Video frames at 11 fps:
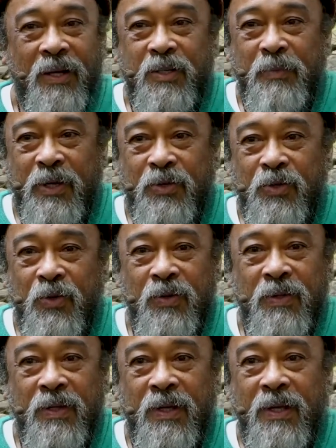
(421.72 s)
ultimate
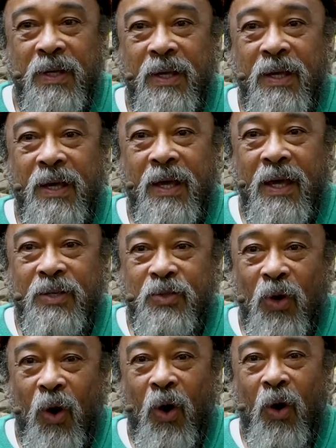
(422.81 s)
truth has
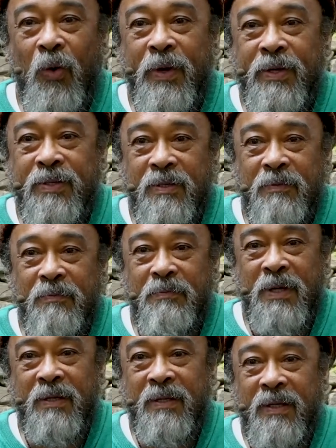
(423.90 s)
always
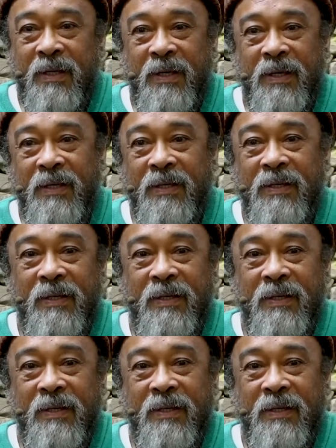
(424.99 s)
been here.